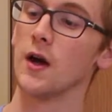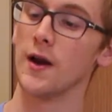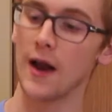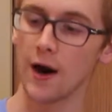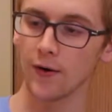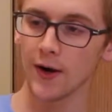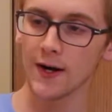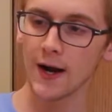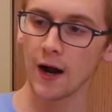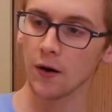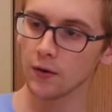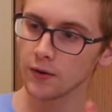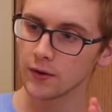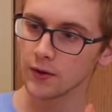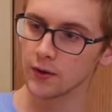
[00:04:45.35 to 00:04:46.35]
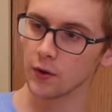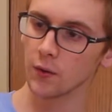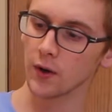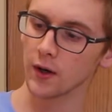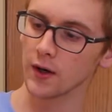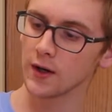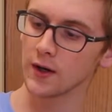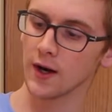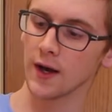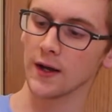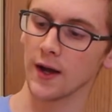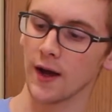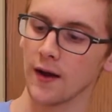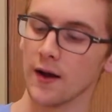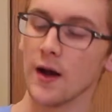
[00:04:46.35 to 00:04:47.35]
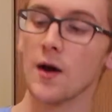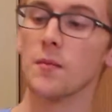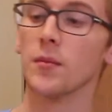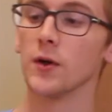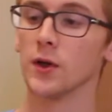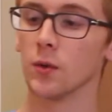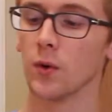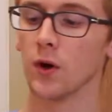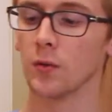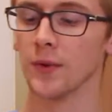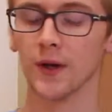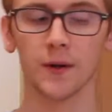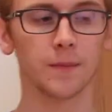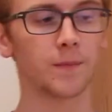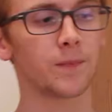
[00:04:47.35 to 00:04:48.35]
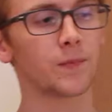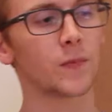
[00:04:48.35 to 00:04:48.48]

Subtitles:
Not right now, don't worry, not yet, but you will be.